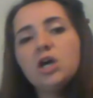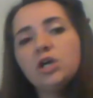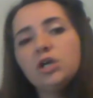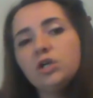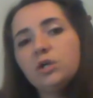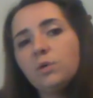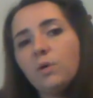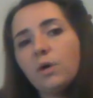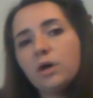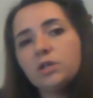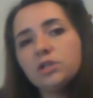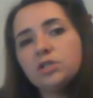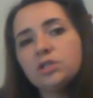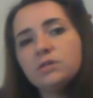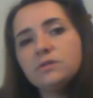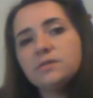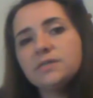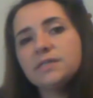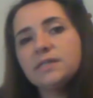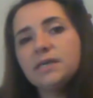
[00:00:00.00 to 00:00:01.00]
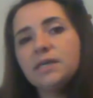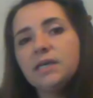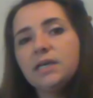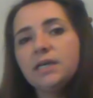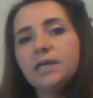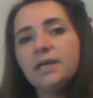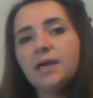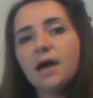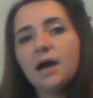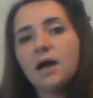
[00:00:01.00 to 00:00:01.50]
you want to
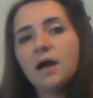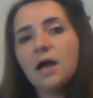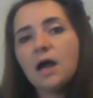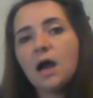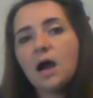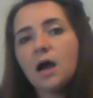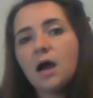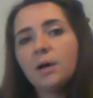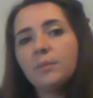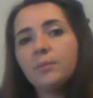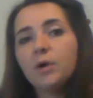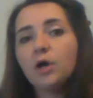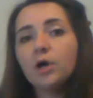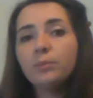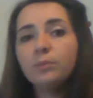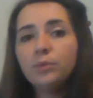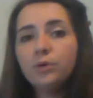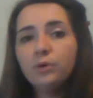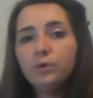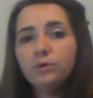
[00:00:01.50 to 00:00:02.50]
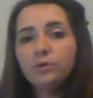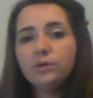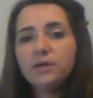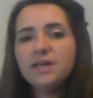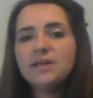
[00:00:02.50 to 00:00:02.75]
see her mood.